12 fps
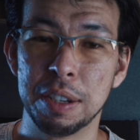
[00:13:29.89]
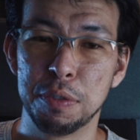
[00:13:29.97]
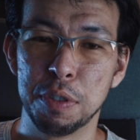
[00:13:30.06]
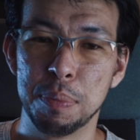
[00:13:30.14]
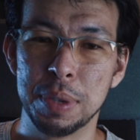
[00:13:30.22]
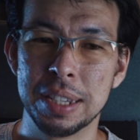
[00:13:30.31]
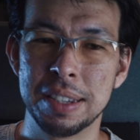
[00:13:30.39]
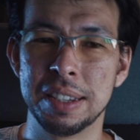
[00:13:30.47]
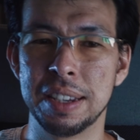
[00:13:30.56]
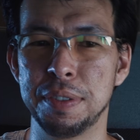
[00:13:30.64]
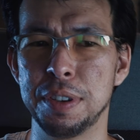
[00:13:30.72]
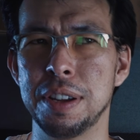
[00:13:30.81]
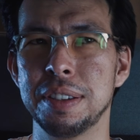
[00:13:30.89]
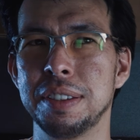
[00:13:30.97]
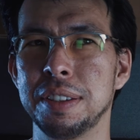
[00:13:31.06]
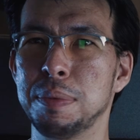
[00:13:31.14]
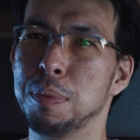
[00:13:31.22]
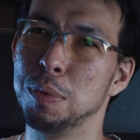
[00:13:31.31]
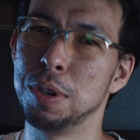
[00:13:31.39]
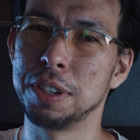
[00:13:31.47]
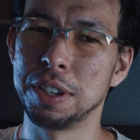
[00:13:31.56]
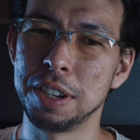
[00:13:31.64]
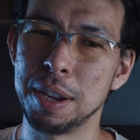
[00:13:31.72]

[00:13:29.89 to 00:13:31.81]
for a bit since I've got some work